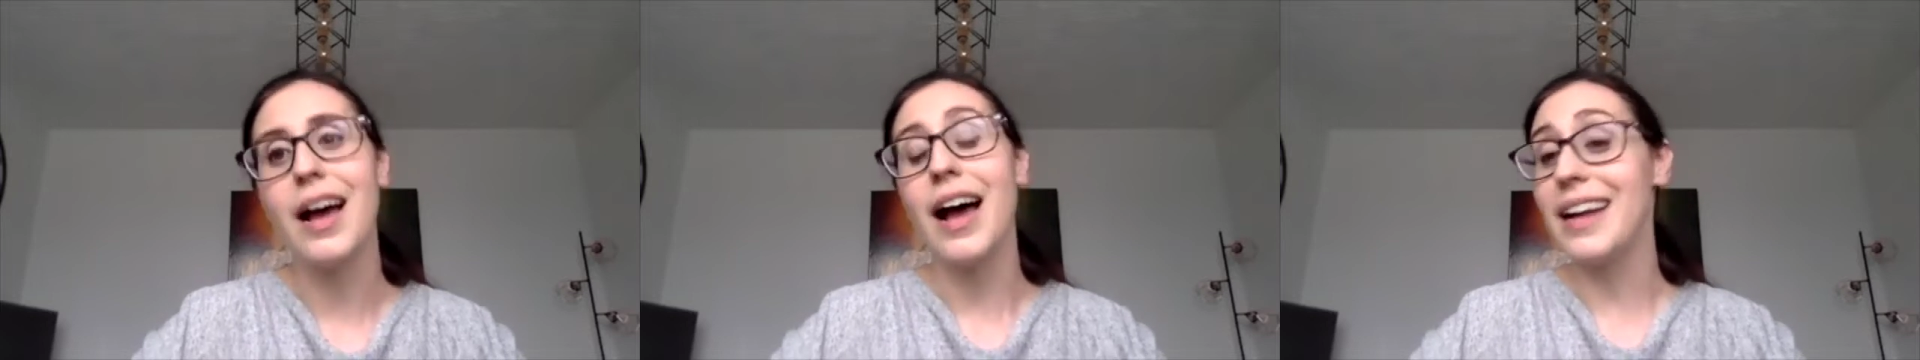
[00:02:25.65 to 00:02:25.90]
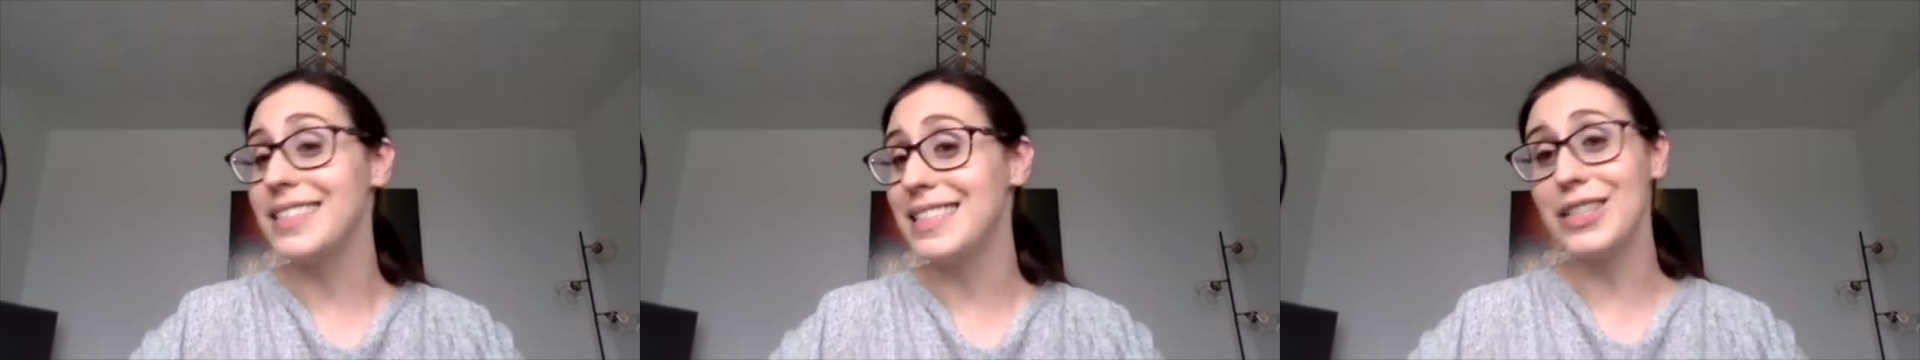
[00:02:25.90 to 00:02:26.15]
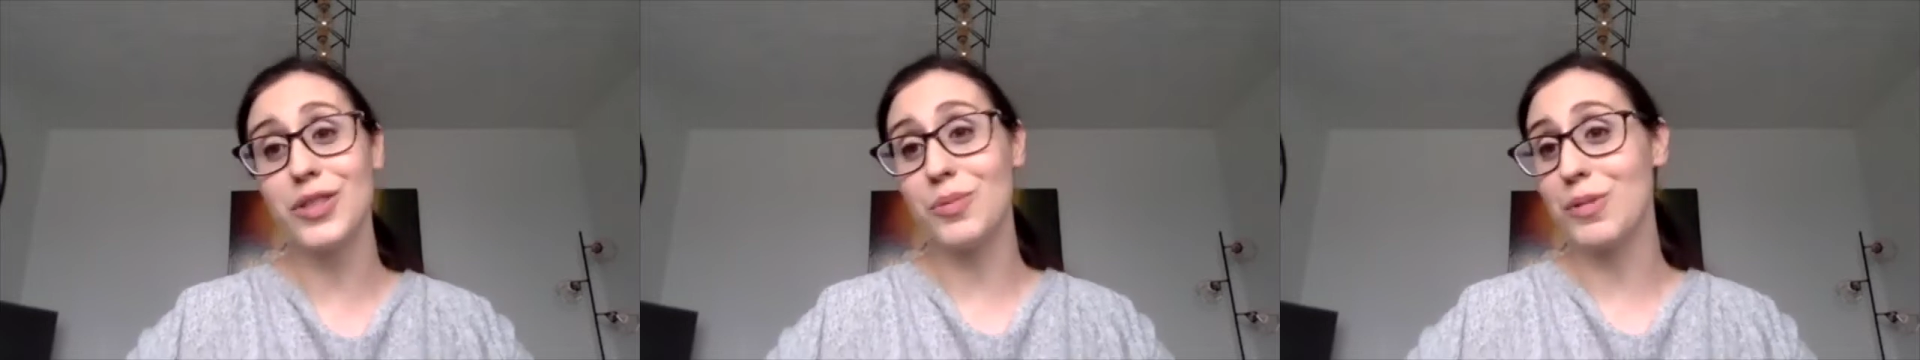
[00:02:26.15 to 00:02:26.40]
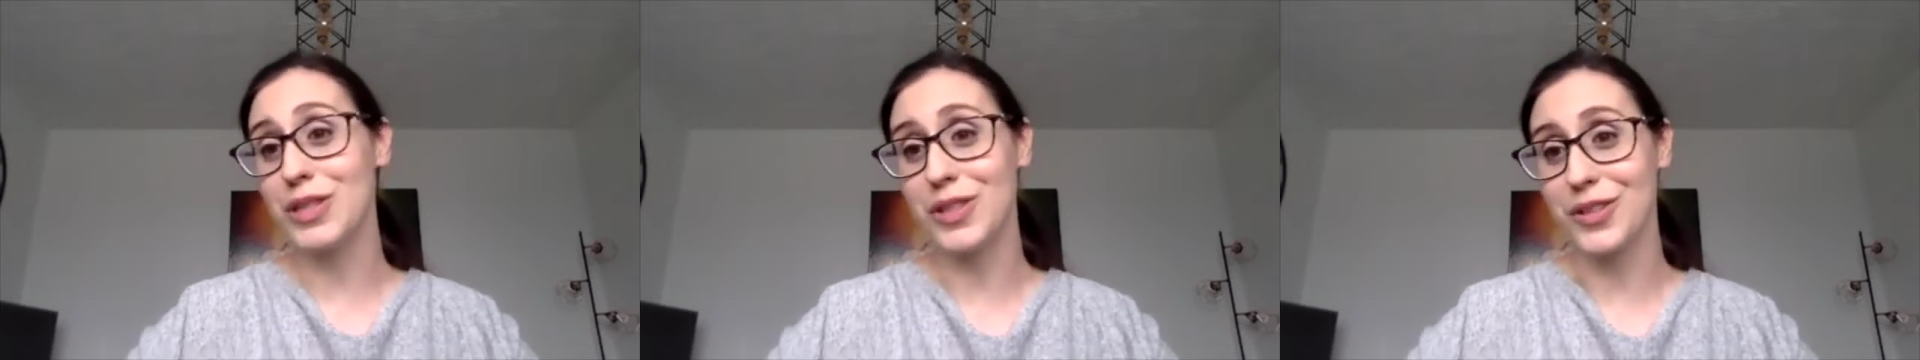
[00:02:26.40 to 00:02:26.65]
I still do
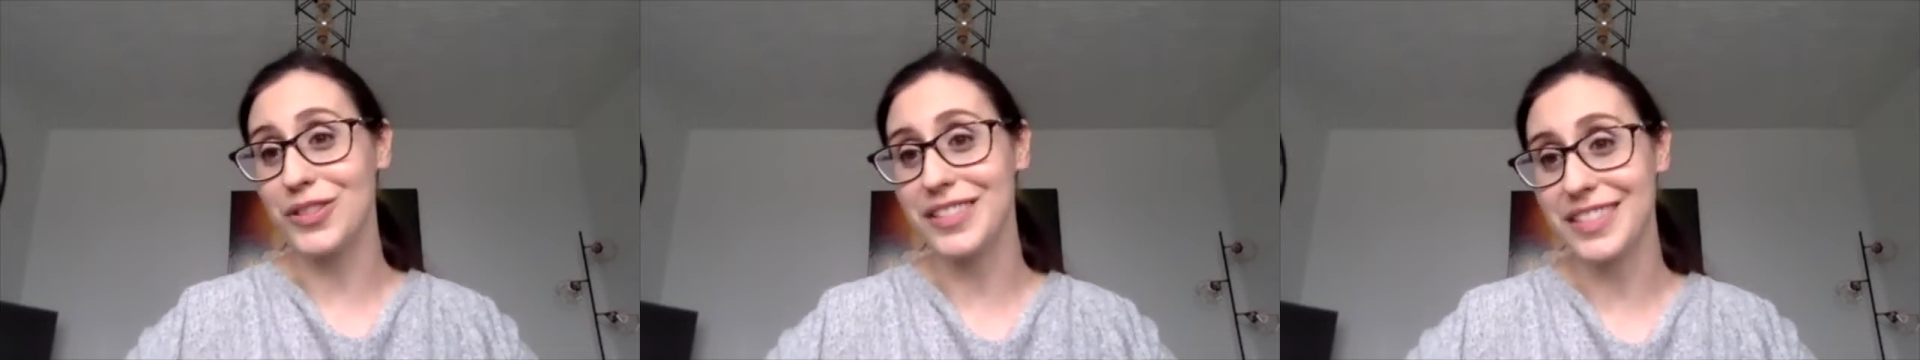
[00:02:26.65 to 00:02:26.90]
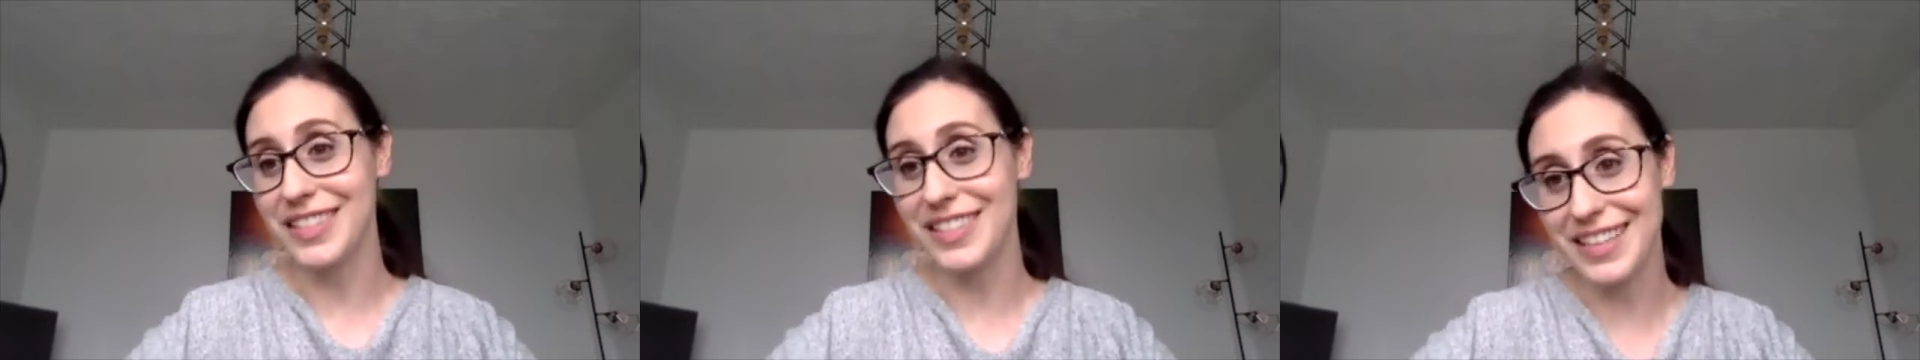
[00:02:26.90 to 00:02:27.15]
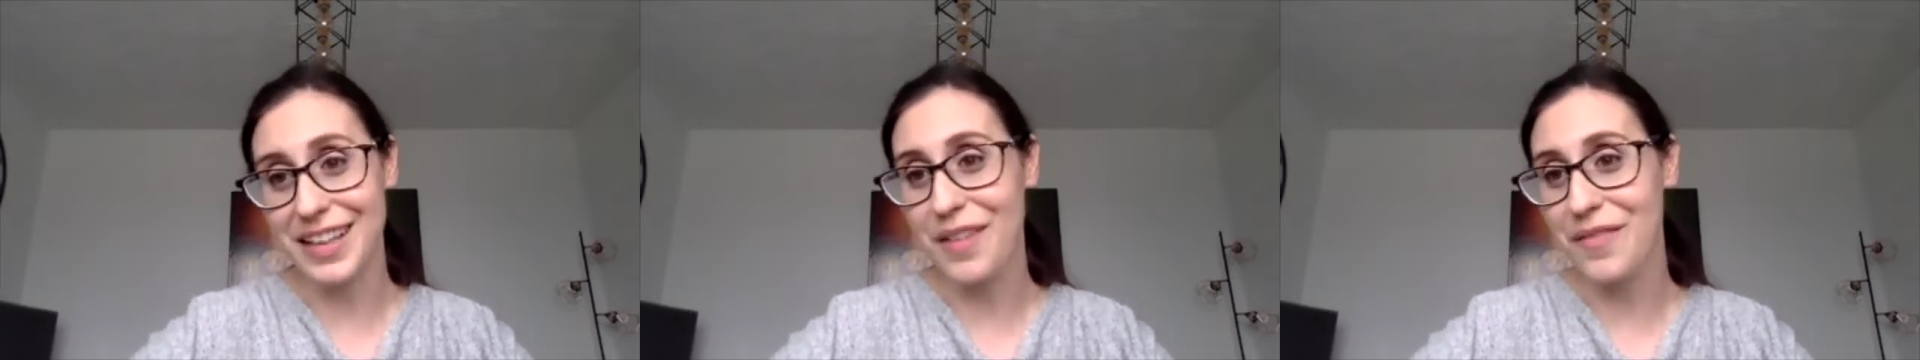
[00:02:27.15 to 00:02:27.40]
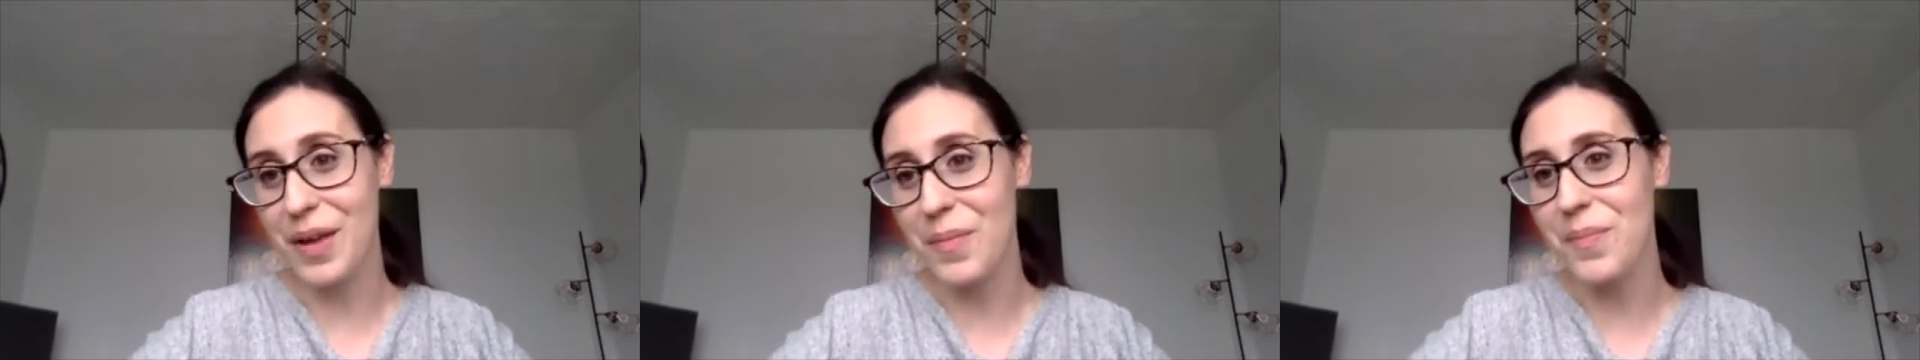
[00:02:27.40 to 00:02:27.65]
musicals because I
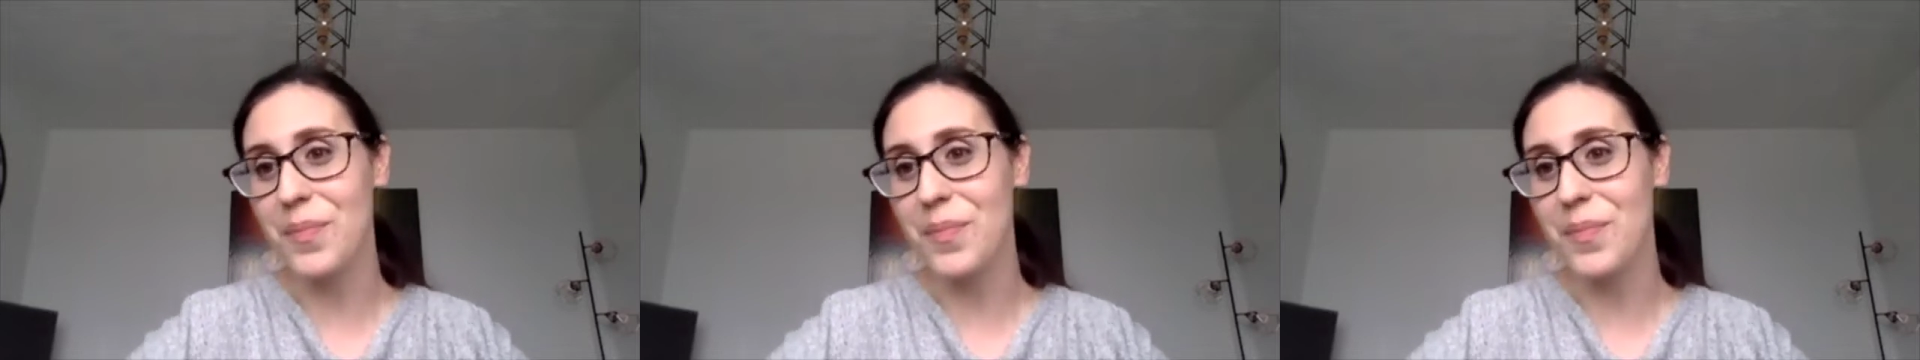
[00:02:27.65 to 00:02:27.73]
love them,